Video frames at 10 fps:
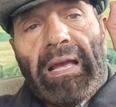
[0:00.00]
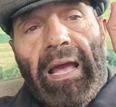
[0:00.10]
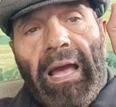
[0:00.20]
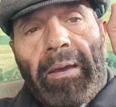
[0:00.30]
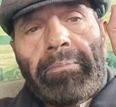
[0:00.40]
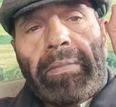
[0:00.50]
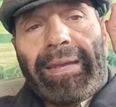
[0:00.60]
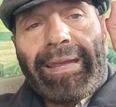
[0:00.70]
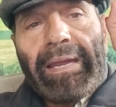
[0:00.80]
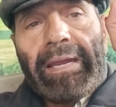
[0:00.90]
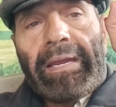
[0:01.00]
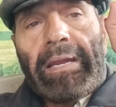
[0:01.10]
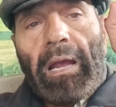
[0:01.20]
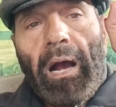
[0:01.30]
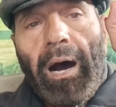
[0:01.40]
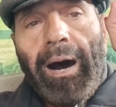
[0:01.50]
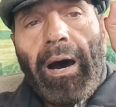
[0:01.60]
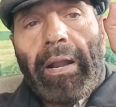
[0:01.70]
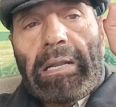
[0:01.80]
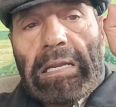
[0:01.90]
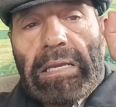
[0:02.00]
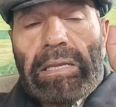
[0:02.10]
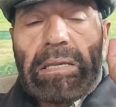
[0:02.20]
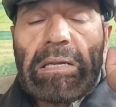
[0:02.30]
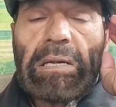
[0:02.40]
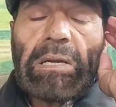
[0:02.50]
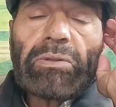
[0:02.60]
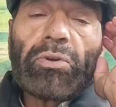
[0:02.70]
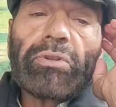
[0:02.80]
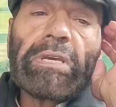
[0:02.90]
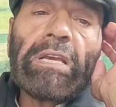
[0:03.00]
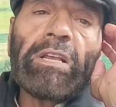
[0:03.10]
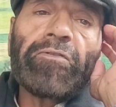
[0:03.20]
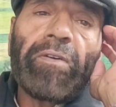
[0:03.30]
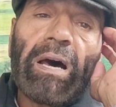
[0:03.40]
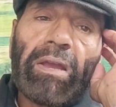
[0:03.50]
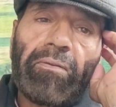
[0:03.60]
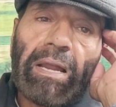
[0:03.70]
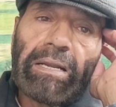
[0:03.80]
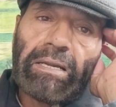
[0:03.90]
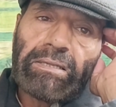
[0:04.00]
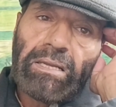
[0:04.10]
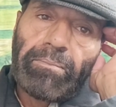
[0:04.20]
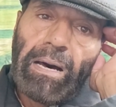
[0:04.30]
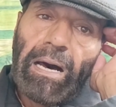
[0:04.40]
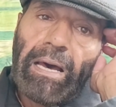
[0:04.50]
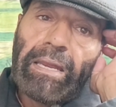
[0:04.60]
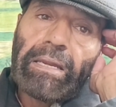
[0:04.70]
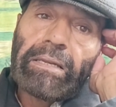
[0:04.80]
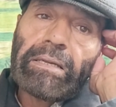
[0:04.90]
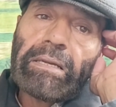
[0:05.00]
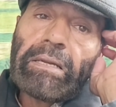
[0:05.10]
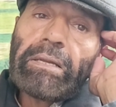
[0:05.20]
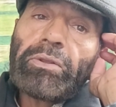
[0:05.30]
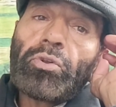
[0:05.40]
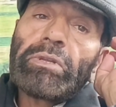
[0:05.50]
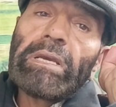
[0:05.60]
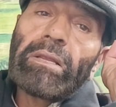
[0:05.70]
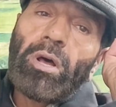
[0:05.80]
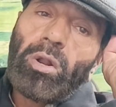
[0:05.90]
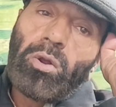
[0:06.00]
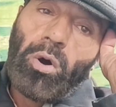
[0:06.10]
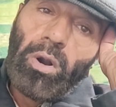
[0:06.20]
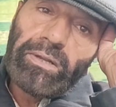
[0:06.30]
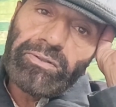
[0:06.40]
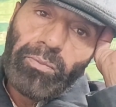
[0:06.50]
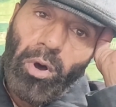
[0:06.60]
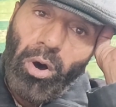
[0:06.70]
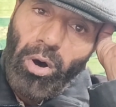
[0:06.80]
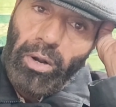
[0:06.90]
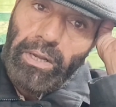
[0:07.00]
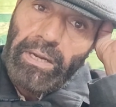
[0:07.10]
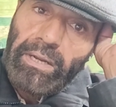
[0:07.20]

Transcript: SMART. So these five letters combined. So these are called smart